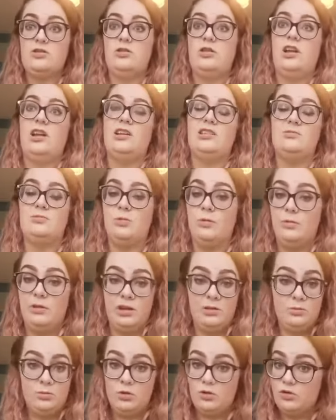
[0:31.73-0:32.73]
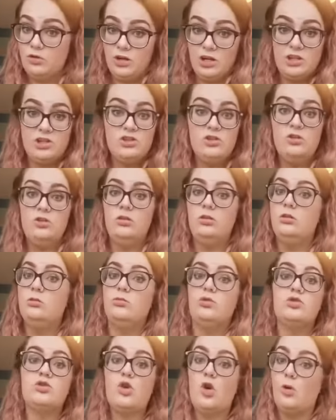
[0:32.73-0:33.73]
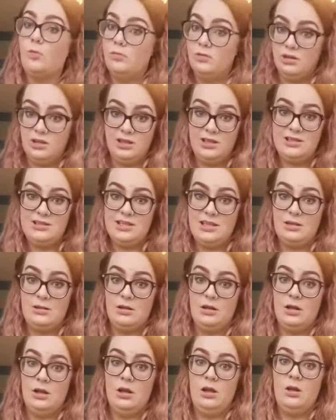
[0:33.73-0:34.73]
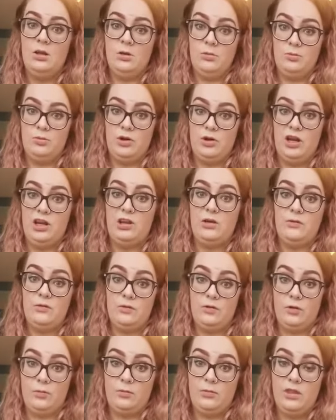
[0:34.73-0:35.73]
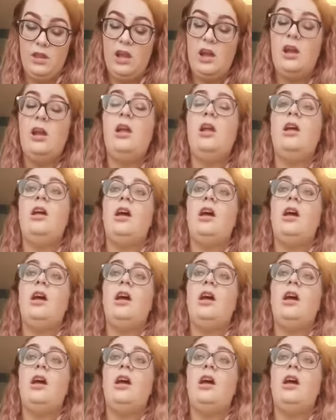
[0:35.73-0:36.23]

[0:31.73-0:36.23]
So that is probably the more traditional and the most commonly seen braid from there.